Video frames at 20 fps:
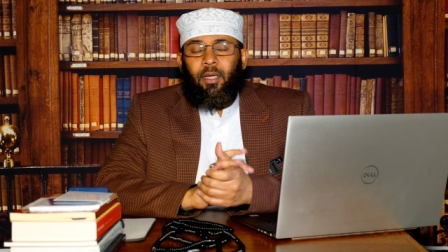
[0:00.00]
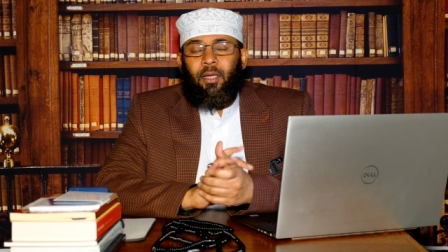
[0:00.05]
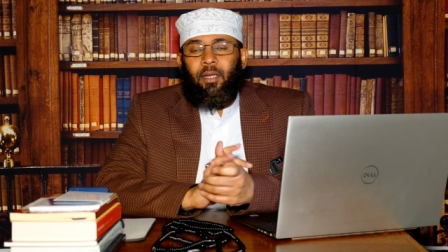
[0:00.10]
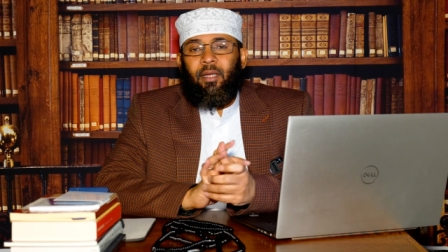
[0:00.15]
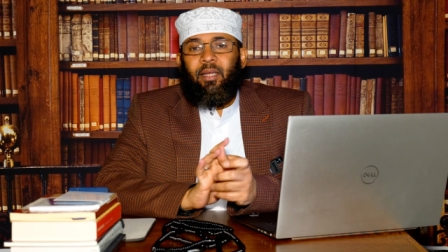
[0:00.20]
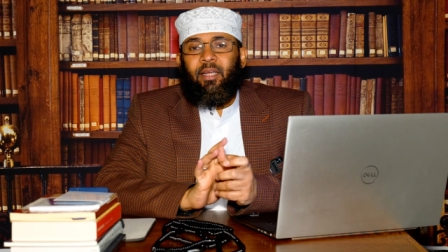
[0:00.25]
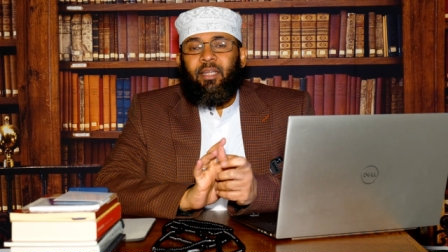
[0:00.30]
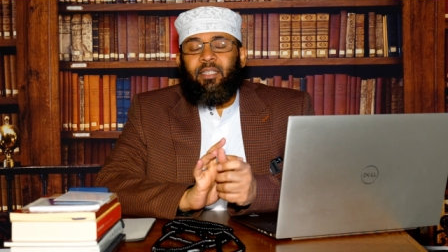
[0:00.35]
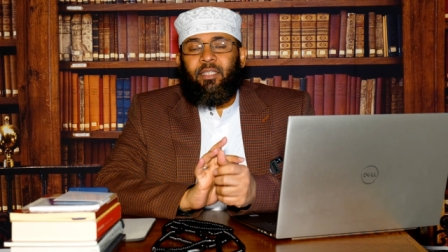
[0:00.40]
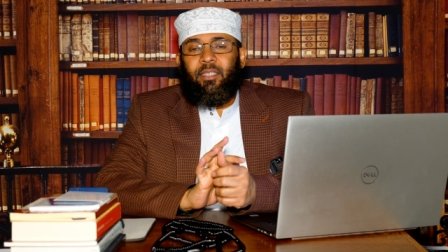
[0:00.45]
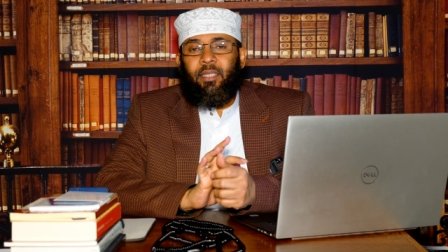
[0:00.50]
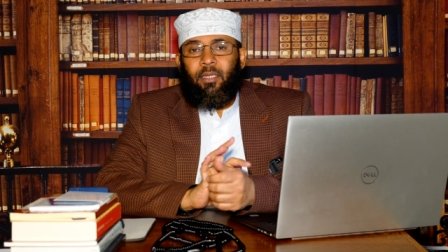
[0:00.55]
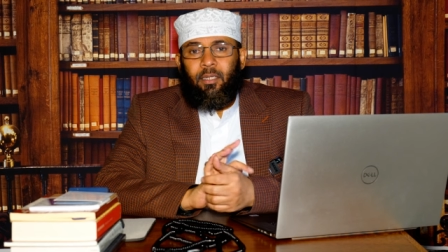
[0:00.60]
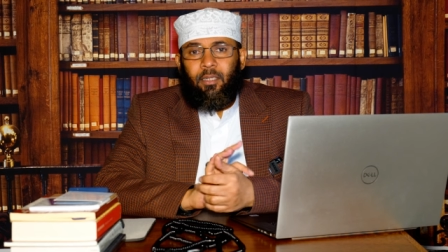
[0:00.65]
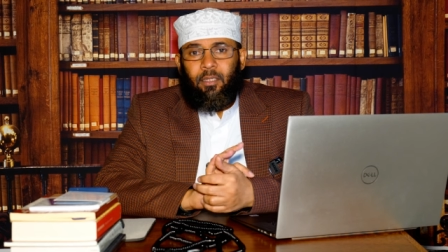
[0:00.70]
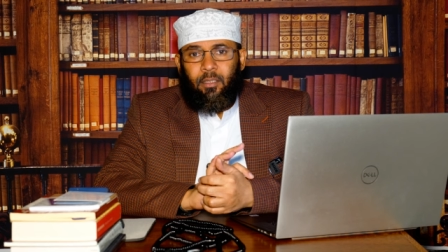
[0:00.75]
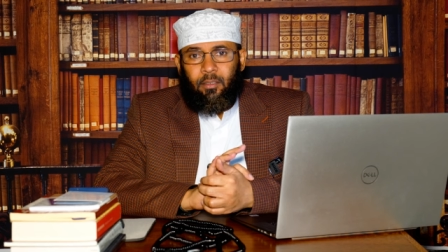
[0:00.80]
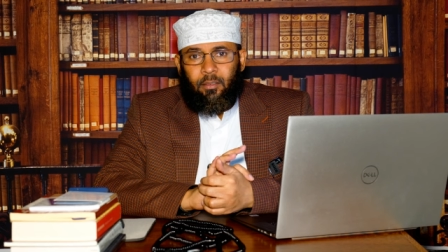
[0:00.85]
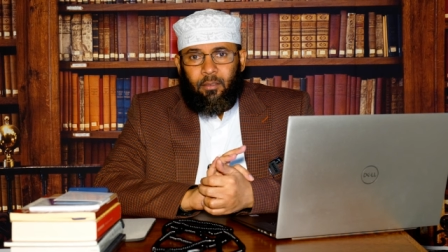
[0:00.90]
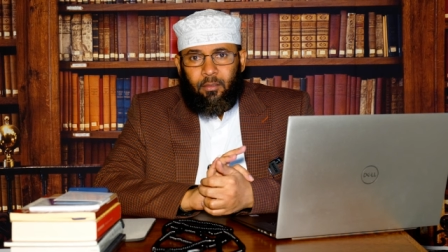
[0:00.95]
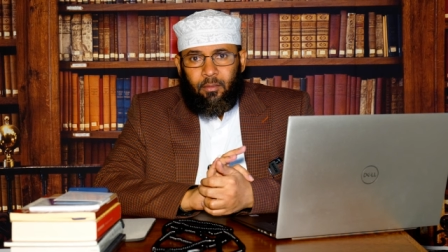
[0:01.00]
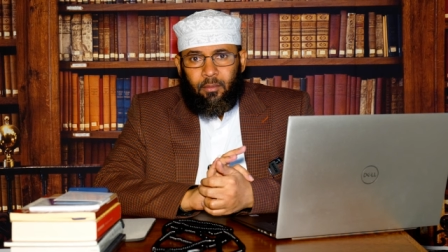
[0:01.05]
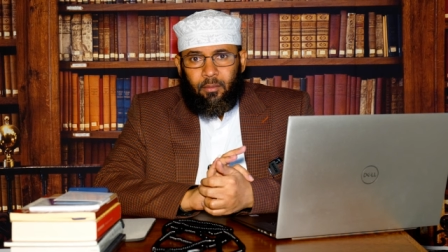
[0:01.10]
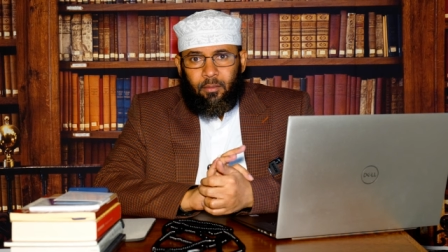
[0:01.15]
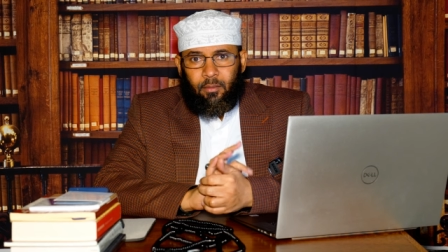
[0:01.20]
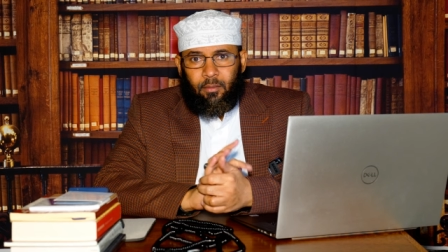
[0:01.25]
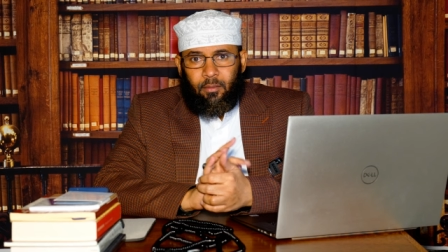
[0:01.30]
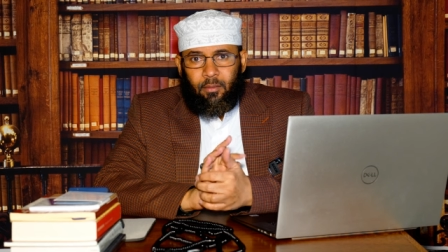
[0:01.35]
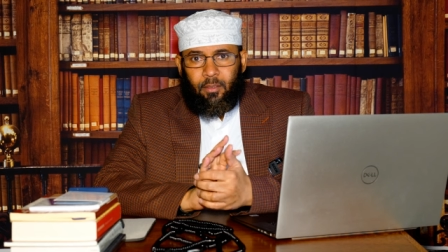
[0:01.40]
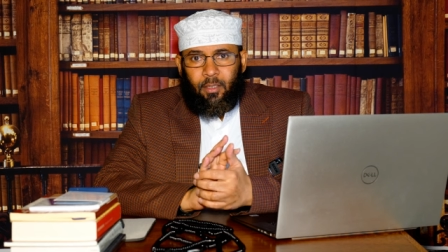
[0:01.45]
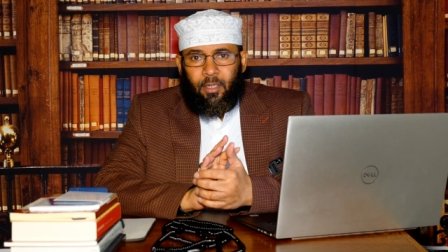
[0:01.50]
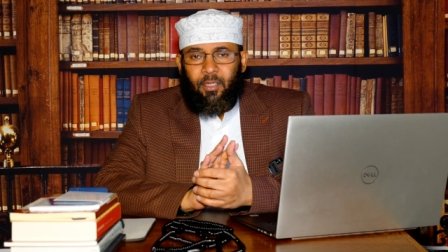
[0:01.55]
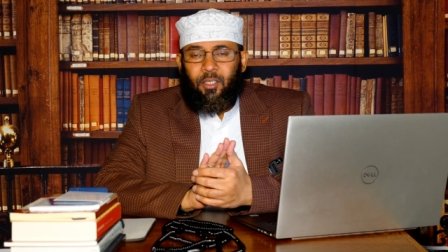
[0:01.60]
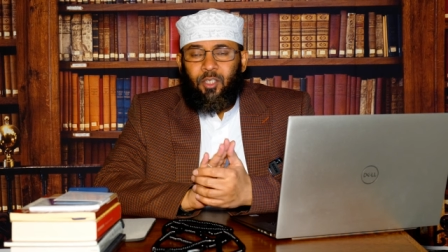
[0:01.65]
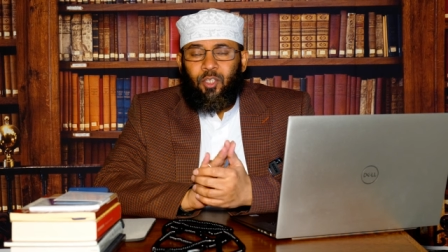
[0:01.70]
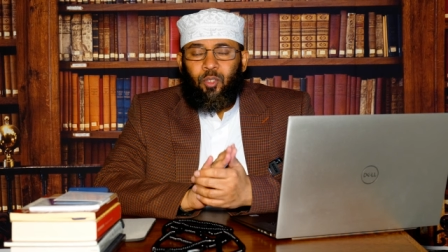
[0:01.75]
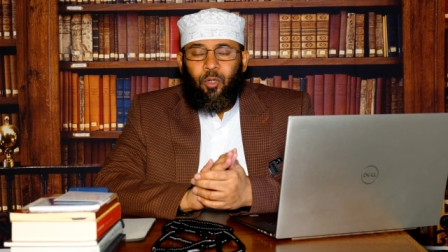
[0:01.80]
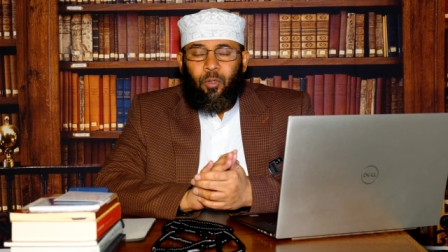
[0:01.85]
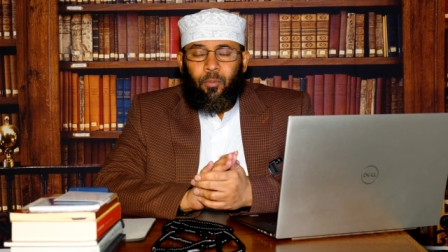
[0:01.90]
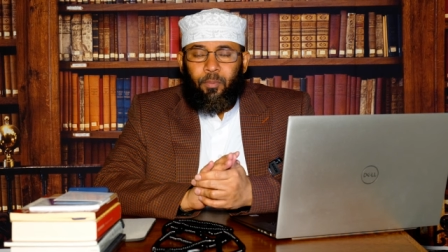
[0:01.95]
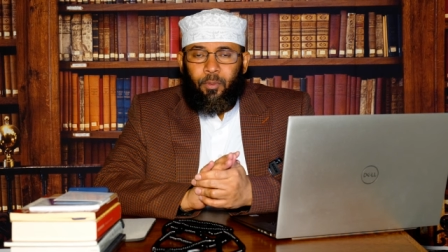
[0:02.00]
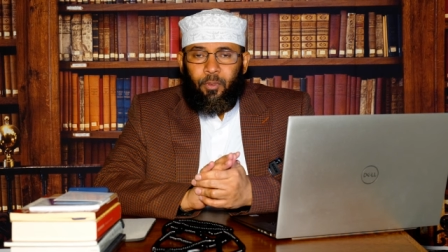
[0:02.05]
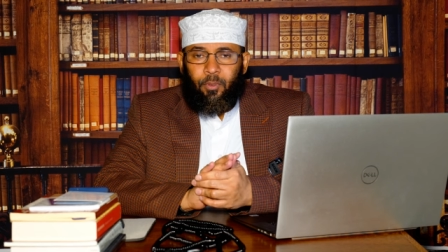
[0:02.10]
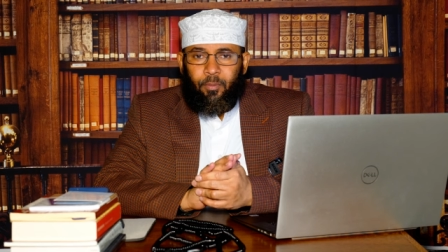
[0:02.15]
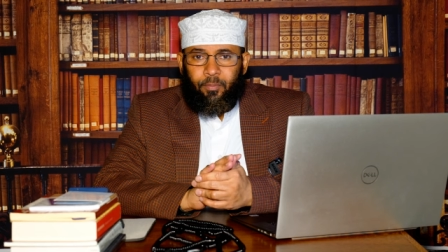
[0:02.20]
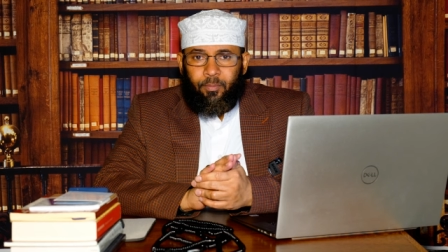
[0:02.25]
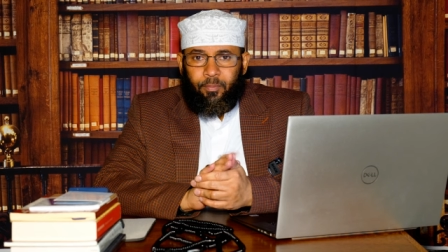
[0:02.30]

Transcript: Lizard and scorpion.